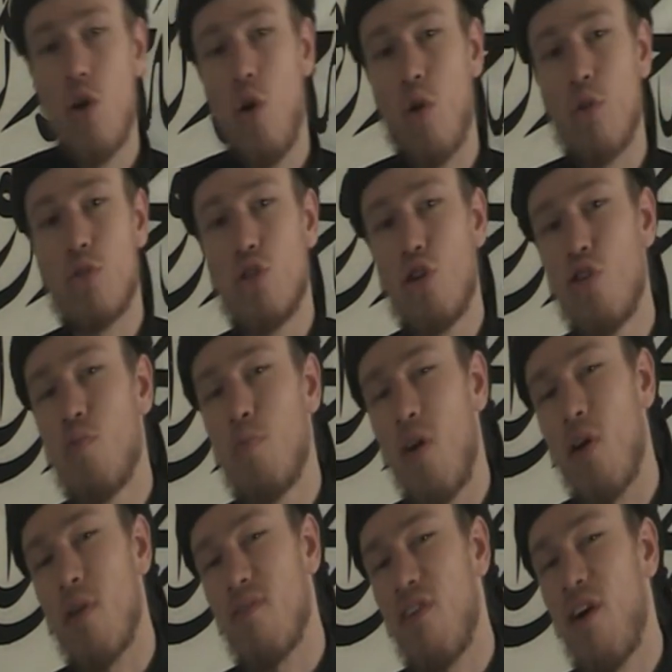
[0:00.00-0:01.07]
or
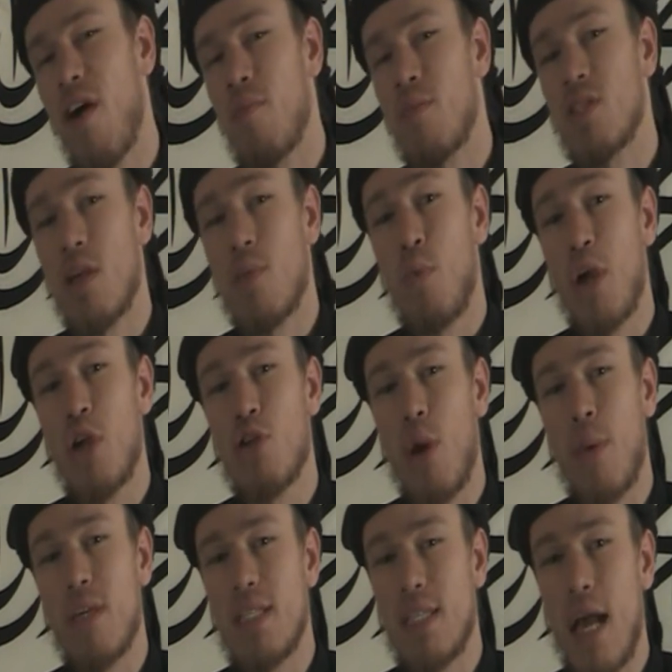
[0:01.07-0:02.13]
2.5% where you
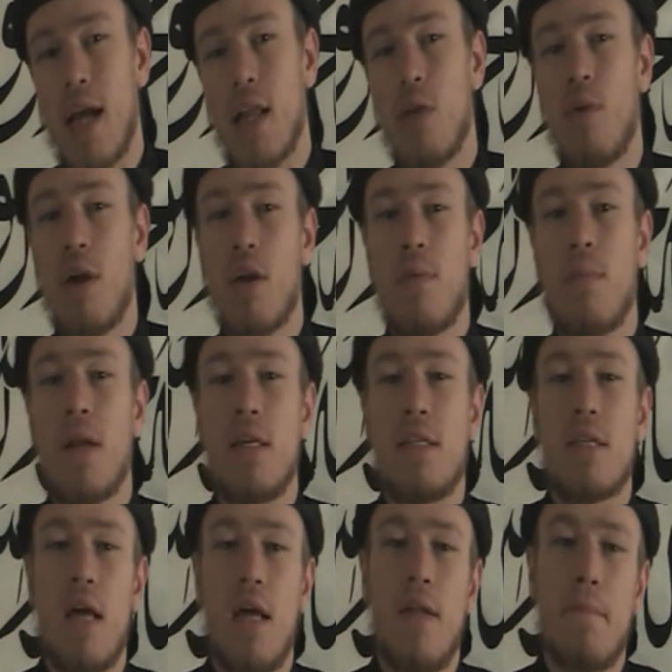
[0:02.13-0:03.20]
know exactly where your money's
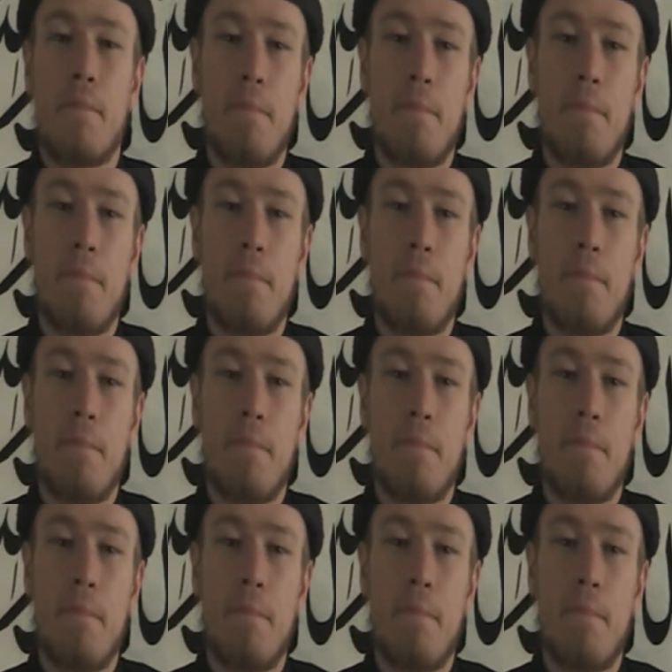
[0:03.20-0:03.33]
going?